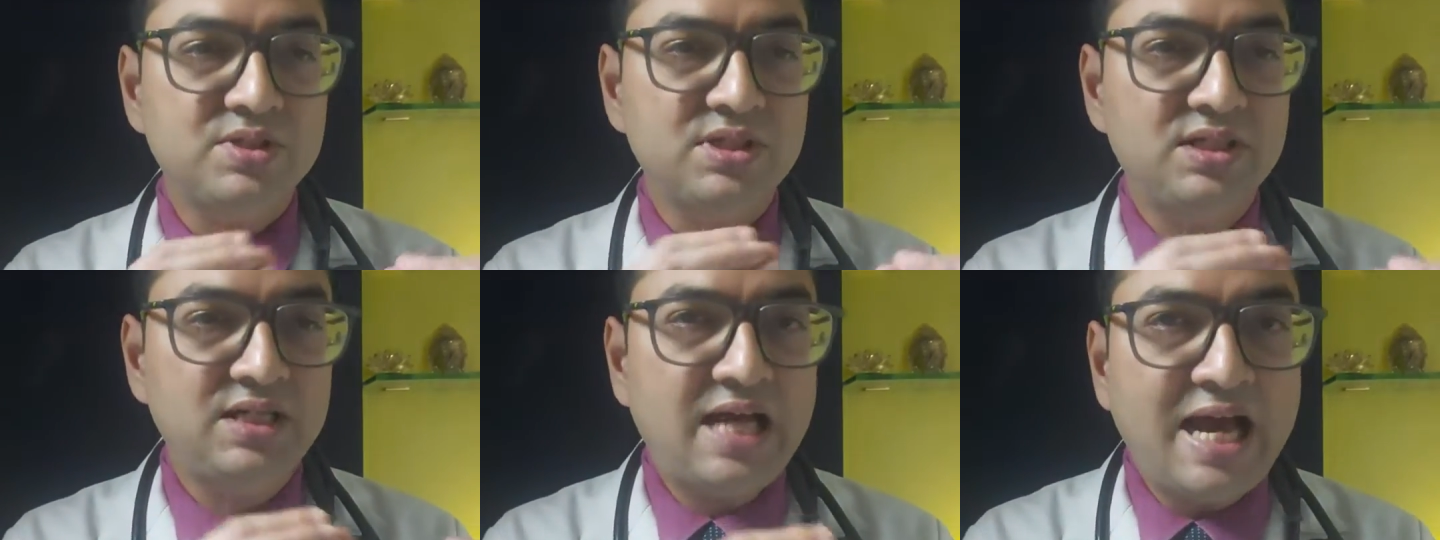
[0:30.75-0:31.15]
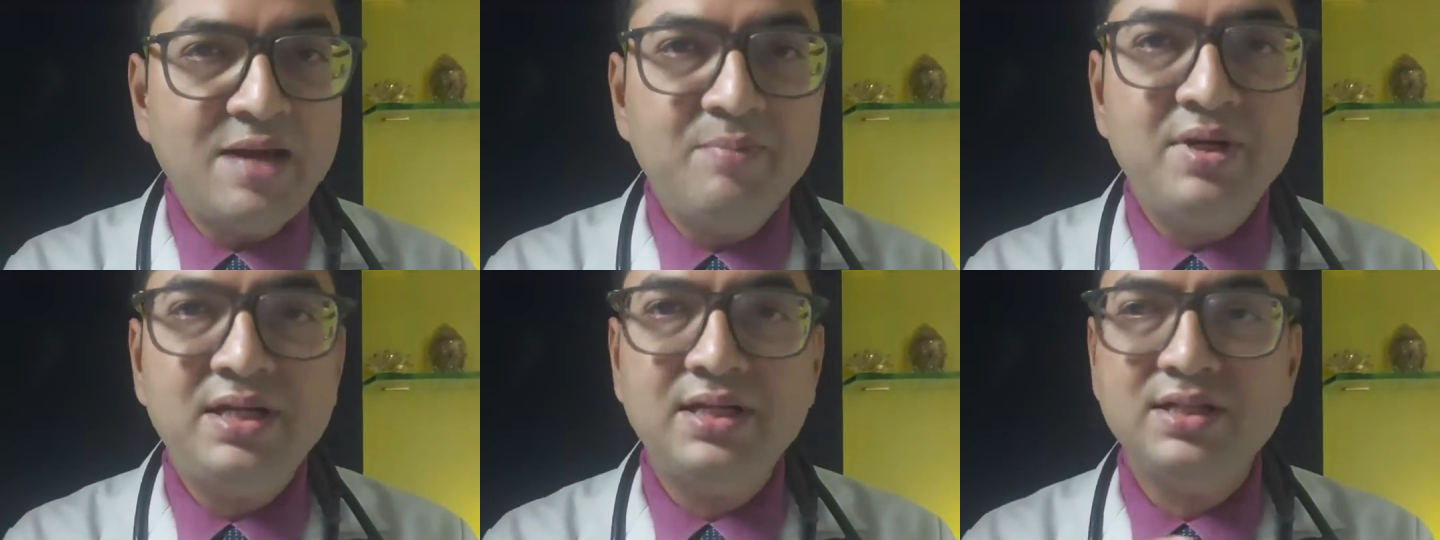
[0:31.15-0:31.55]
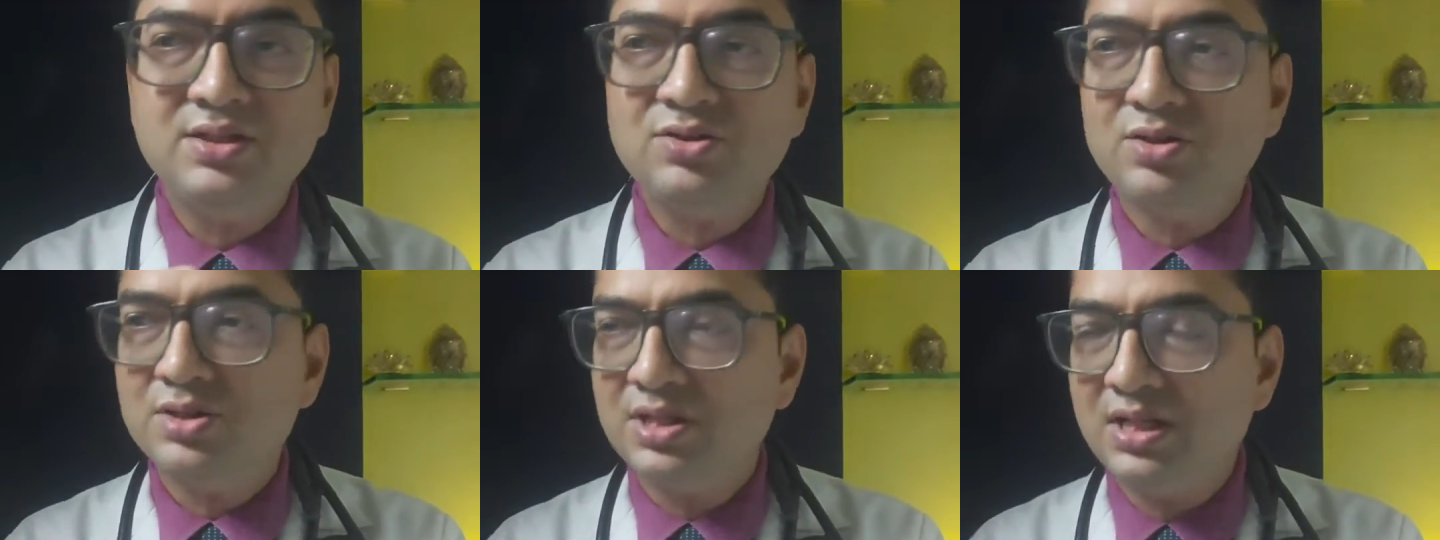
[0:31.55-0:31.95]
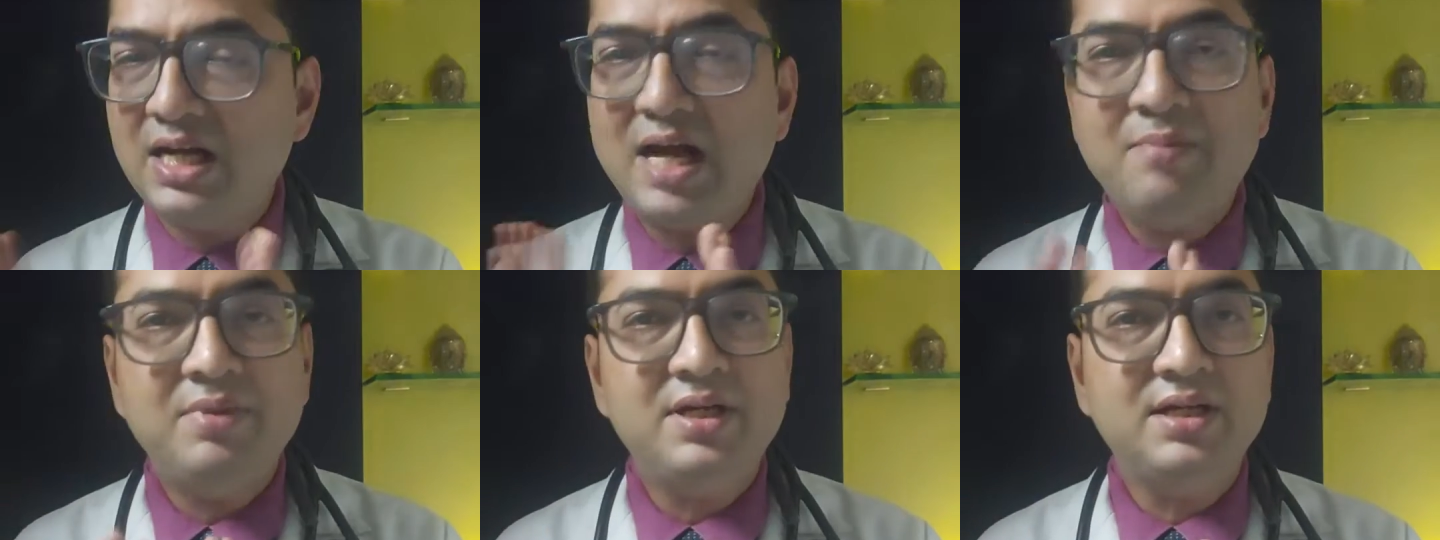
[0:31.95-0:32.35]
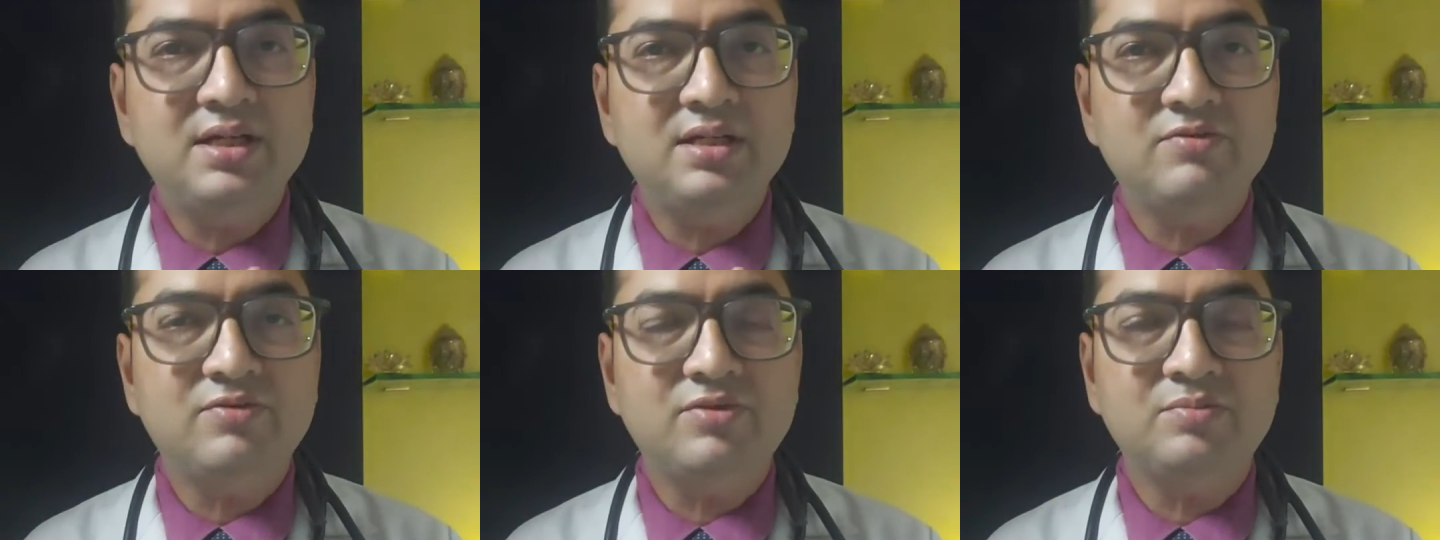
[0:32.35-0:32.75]
say, diabetes causing diabetic
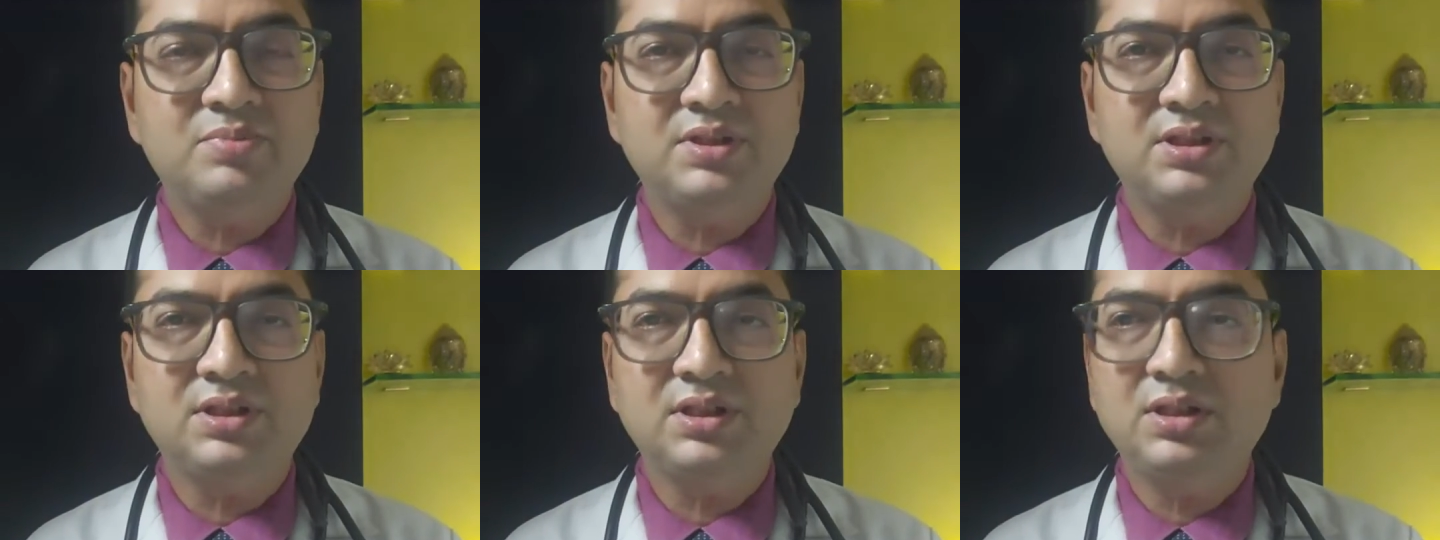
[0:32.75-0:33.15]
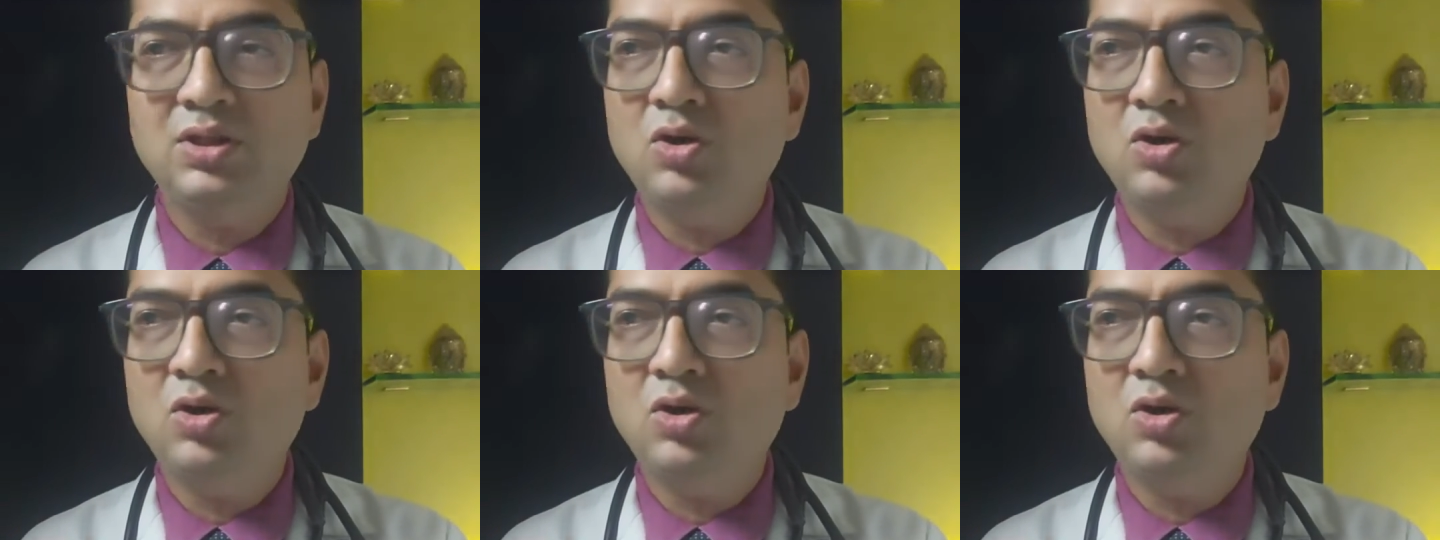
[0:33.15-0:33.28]
nephropathy,